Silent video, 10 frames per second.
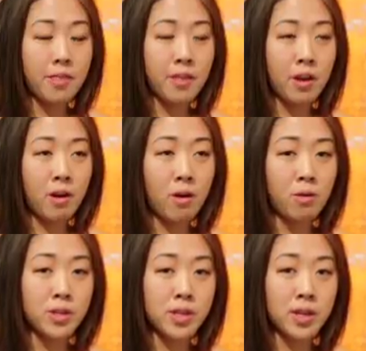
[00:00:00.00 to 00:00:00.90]
there are
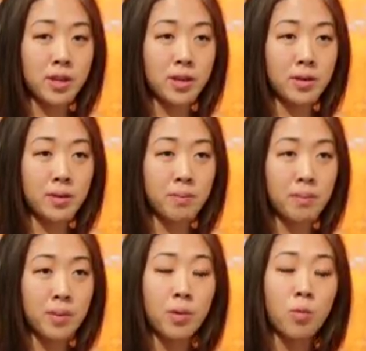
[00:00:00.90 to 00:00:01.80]
only
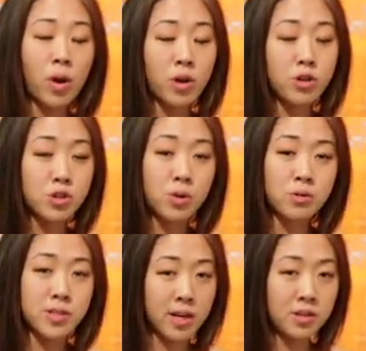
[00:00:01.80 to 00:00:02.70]
maybe 1 or 2
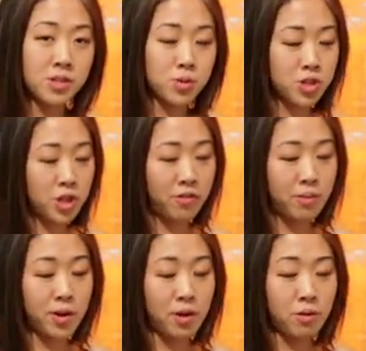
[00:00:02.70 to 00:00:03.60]
hotels, which are
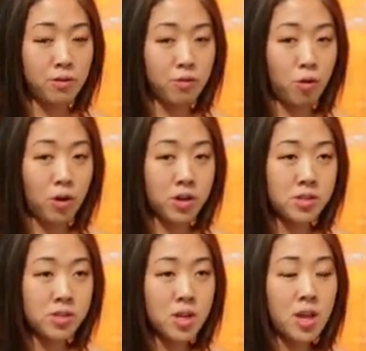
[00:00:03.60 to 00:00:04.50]
government owned, of course.